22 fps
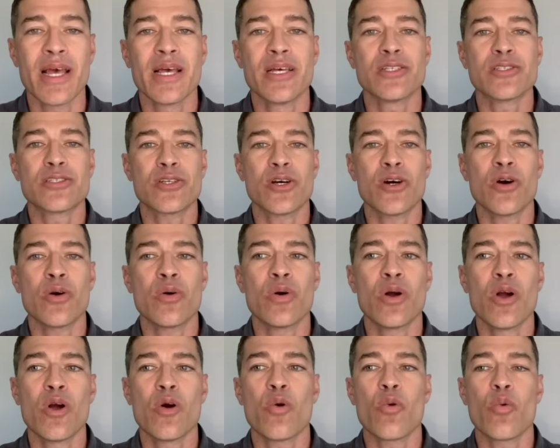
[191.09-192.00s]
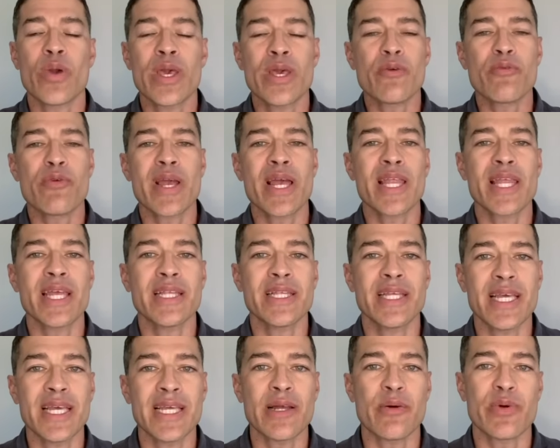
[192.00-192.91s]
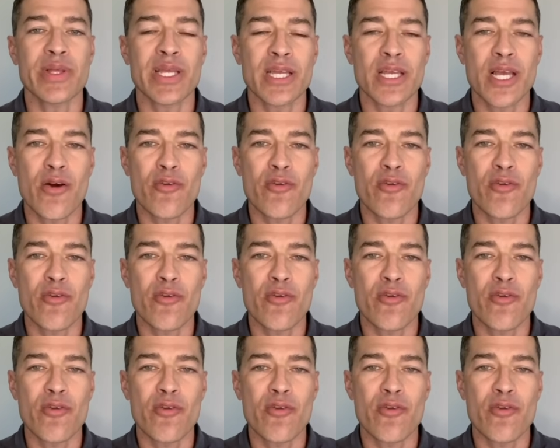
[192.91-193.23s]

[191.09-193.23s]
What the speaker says: So we really need, and we need